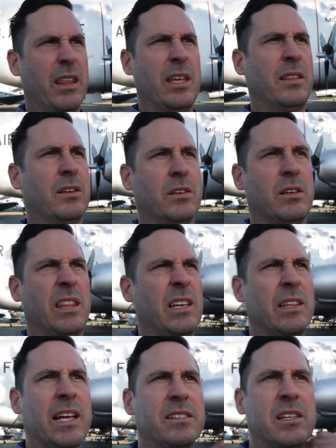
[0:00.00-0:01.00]
I think
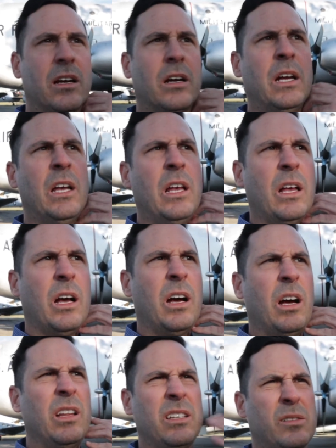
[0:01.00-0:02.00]
Lance Air,
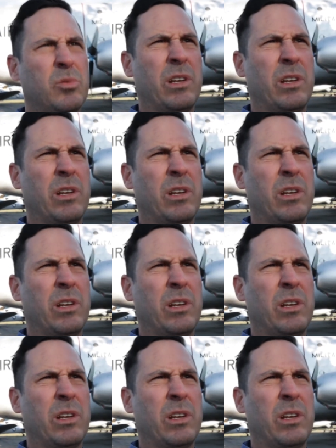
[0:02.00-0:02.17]
at least